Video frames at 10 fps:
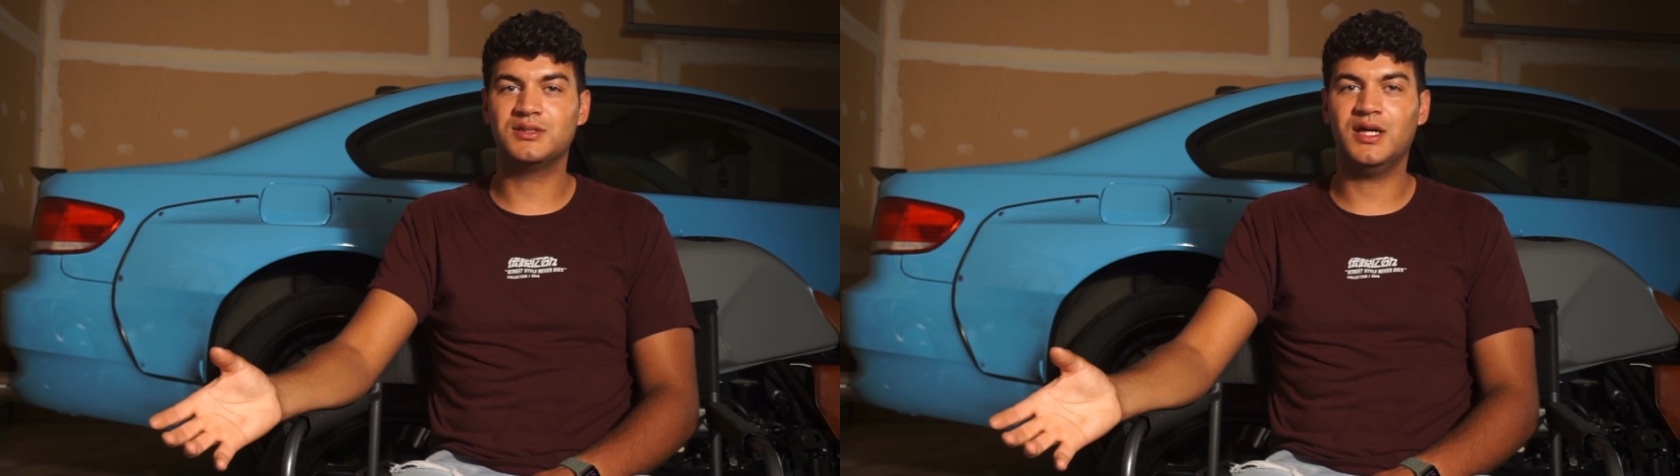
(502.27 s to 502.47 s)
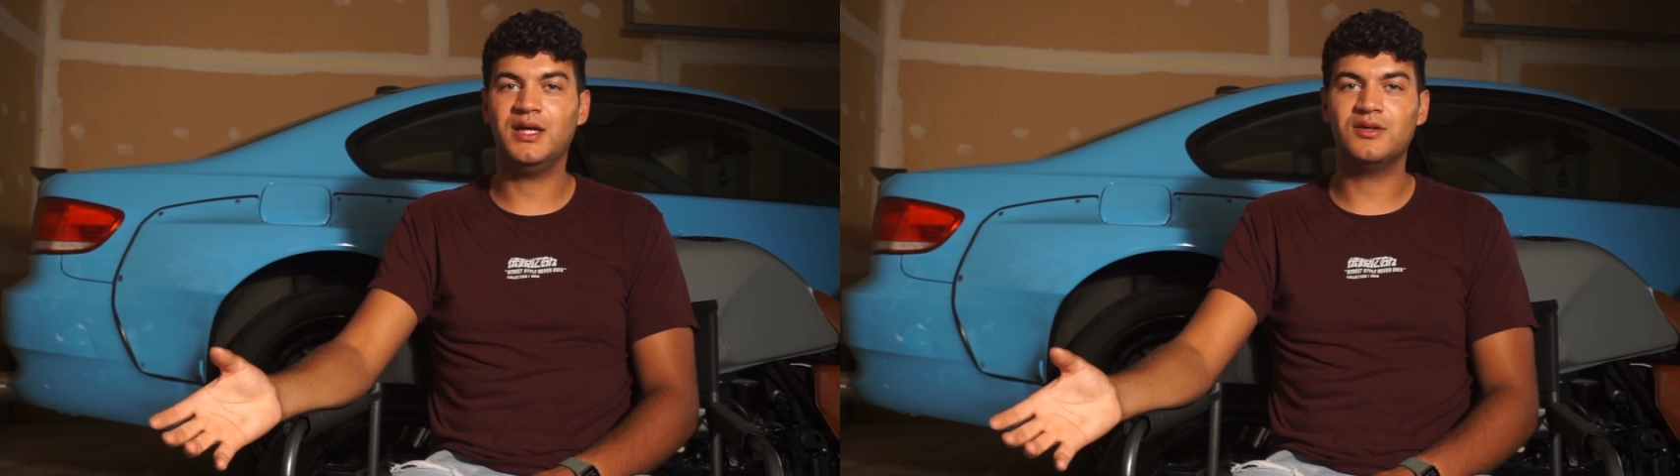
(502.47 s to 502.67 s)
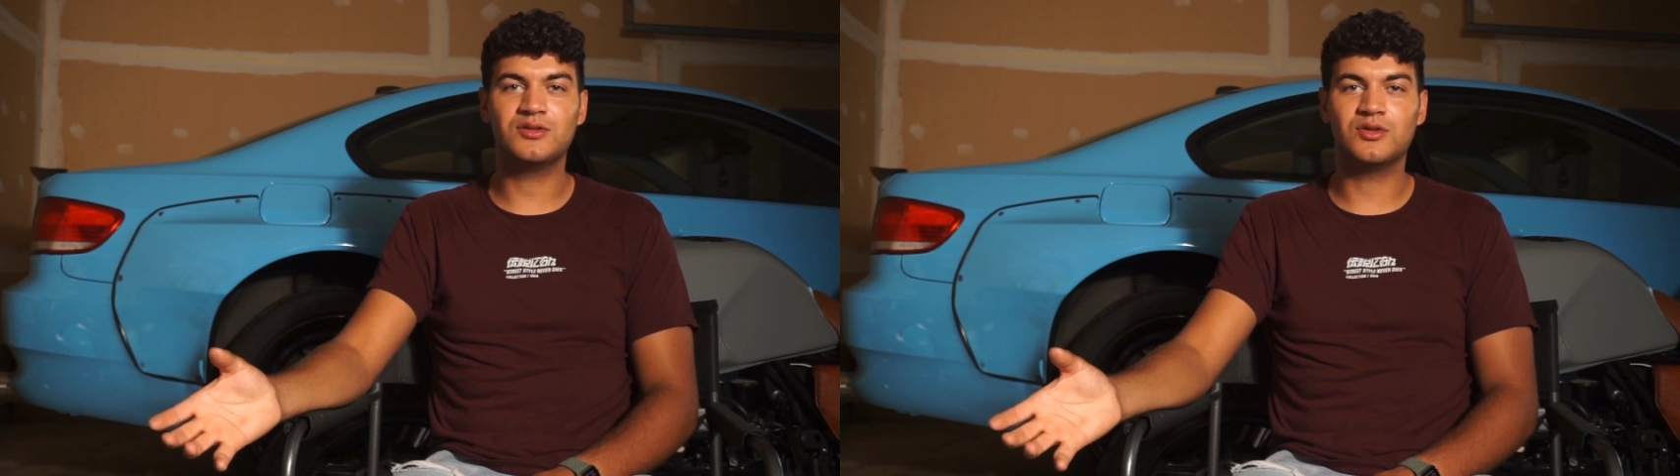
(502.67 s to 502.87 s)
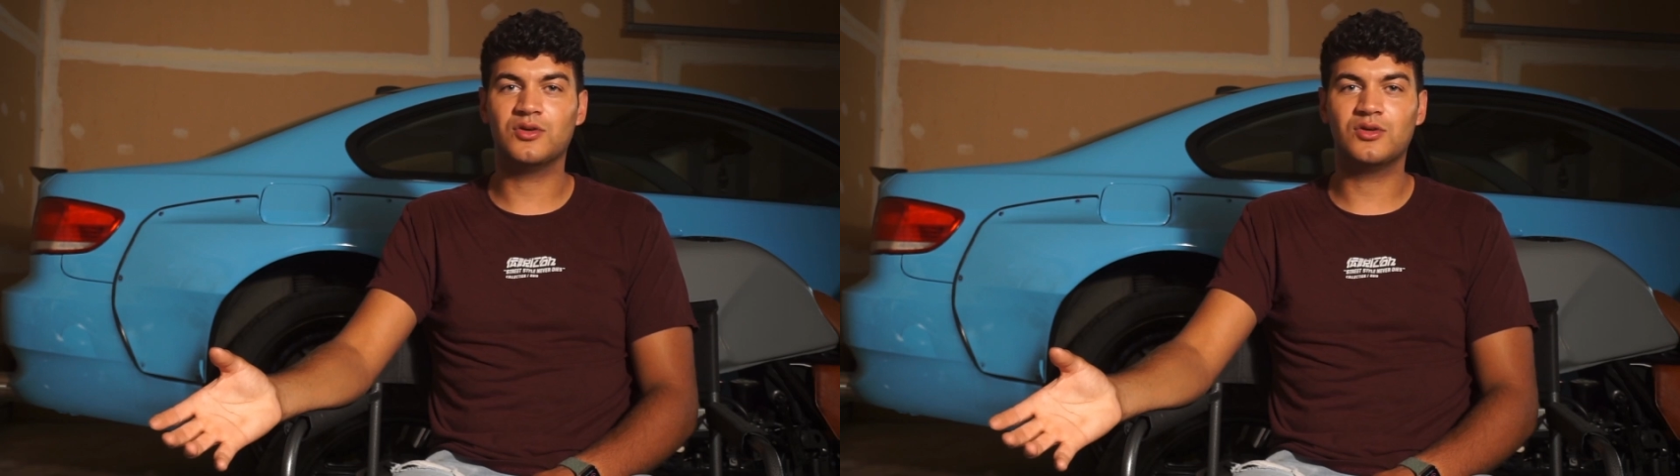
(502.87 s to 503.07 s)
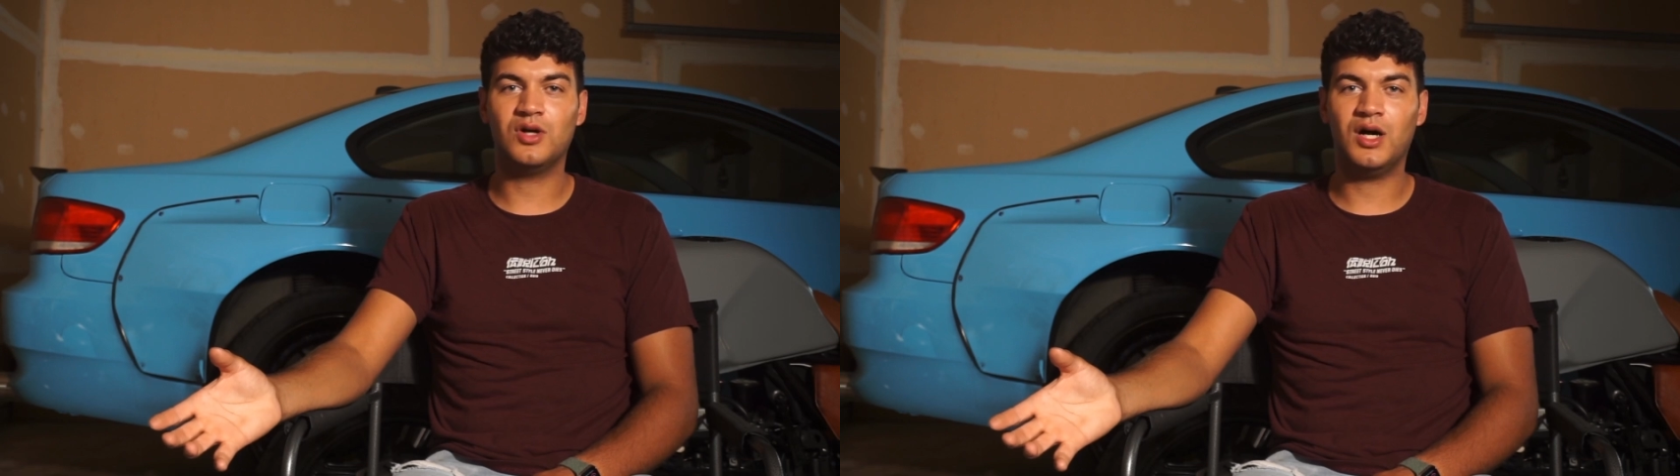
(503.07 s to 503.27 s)
tank
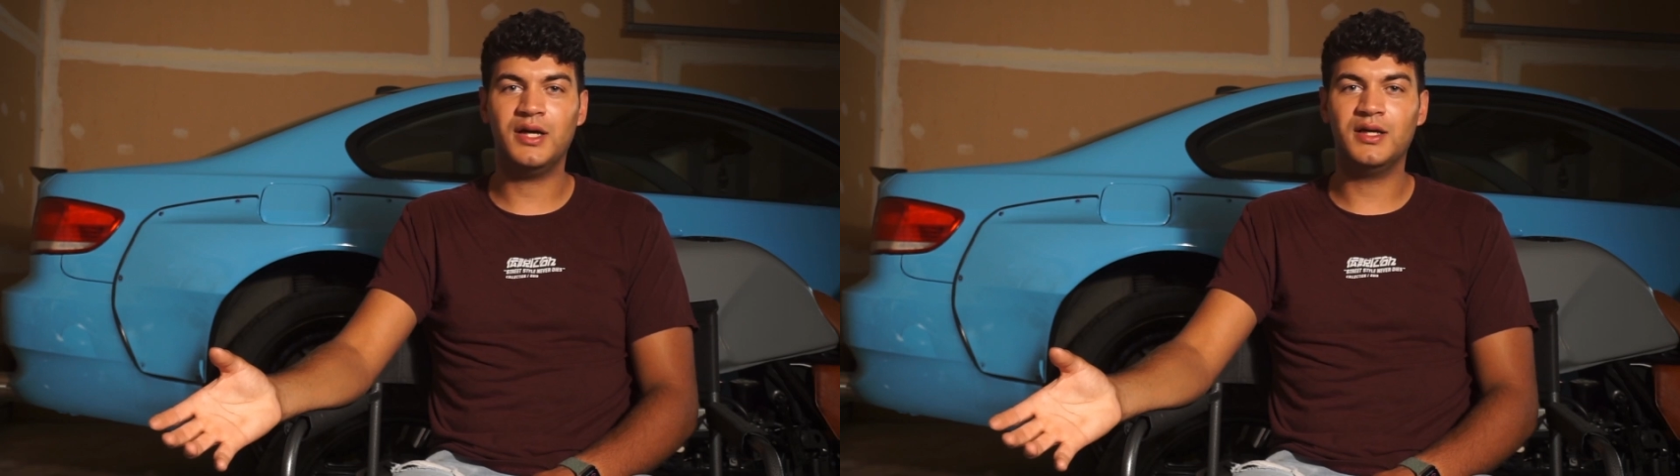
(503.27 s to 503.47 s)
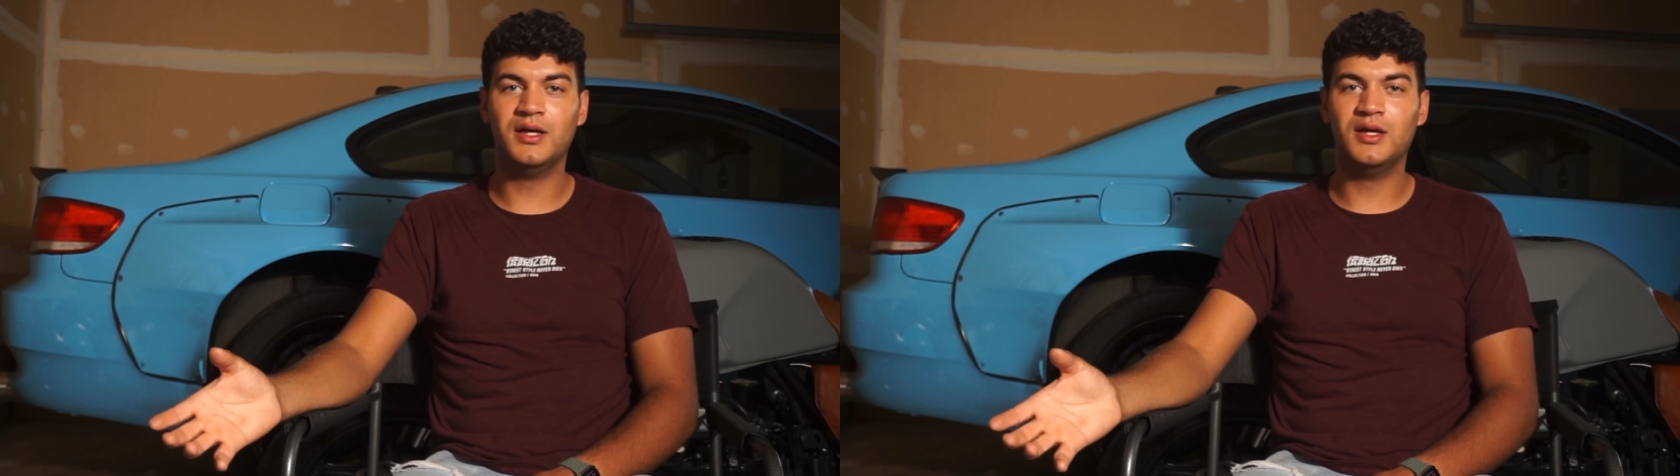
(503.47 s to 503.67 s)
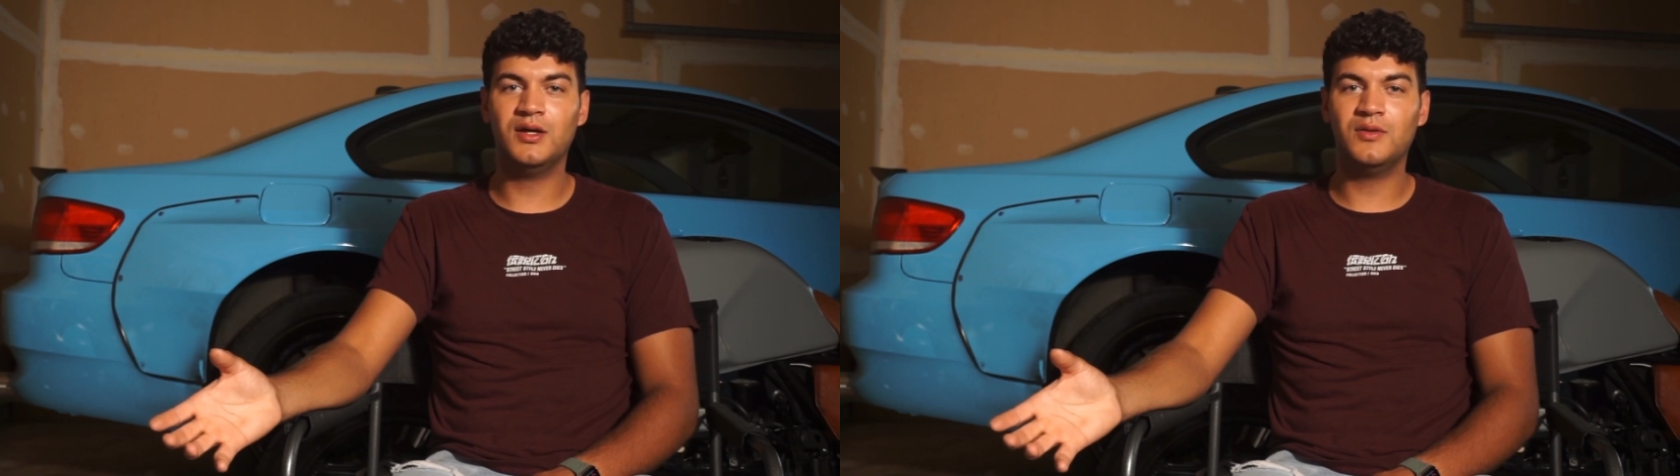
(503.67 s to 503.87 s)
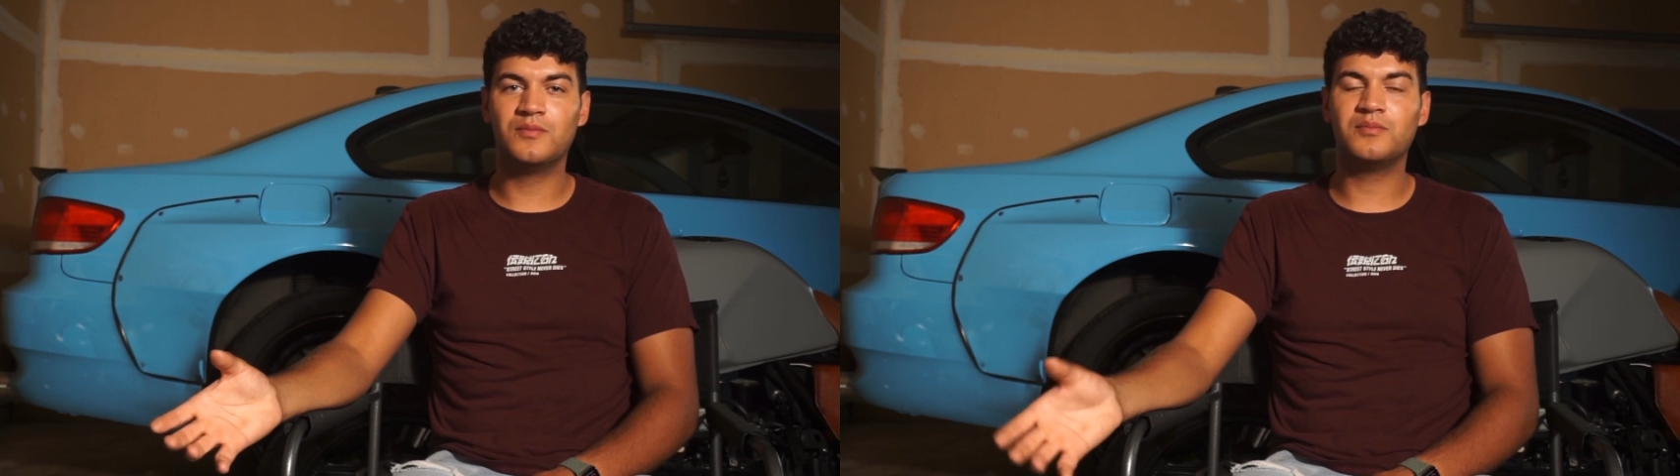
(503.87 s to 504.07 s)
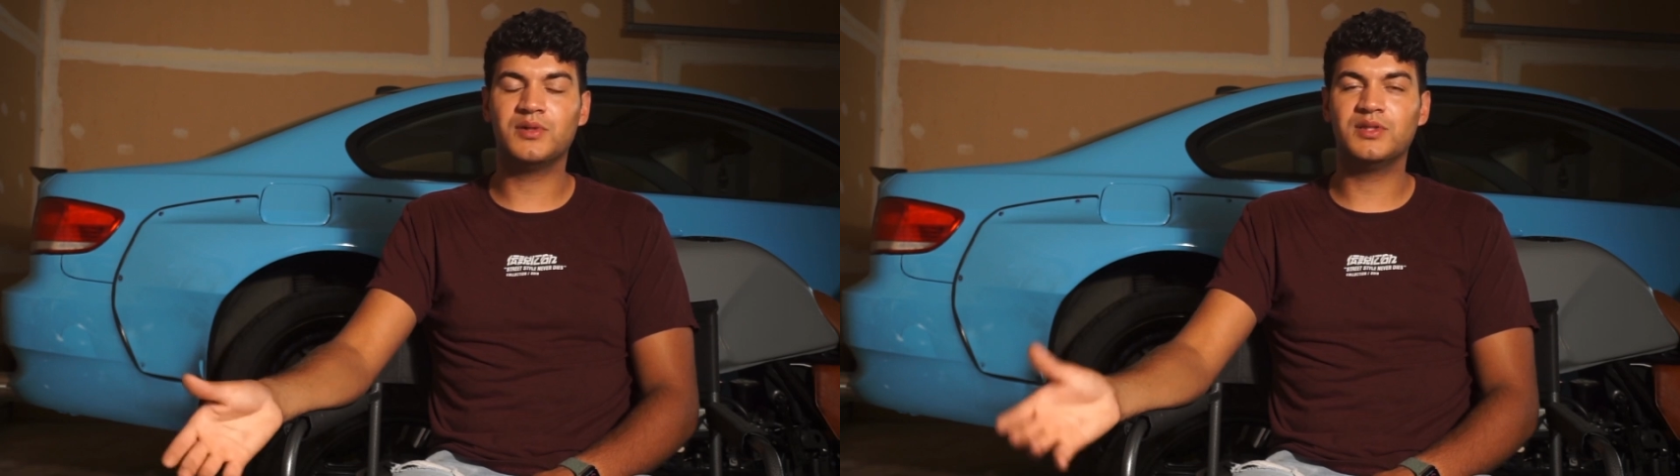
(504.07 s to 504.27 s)
or not,
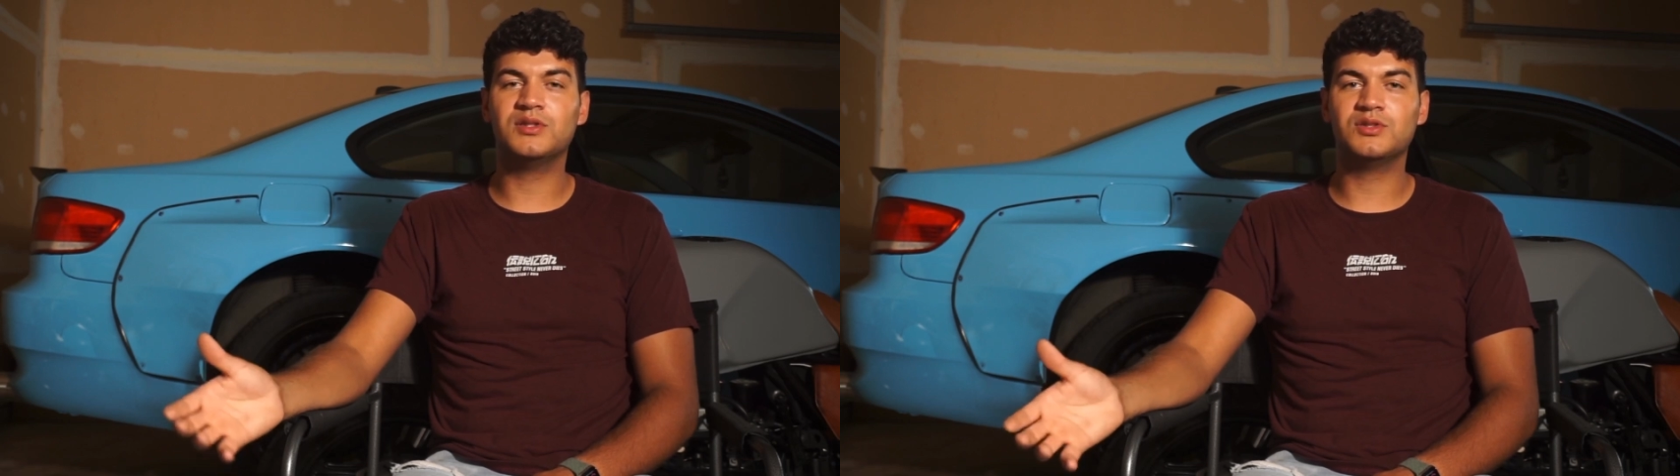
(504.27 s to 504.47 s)
but